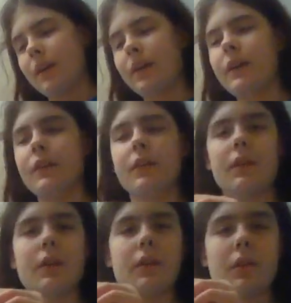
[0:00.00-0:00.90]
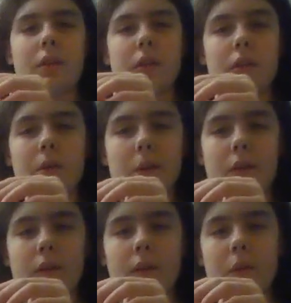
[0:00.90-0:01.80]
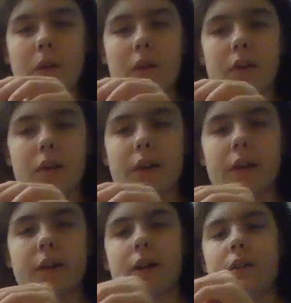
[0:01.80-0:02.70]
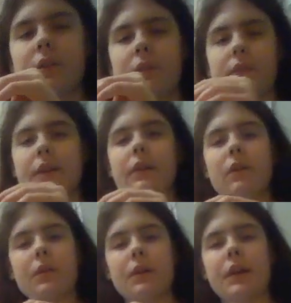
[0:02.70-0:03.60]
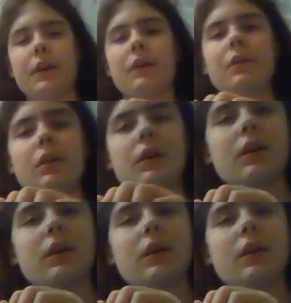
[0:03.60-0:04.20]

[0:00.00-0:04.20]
And you basically want to hook your finger or nail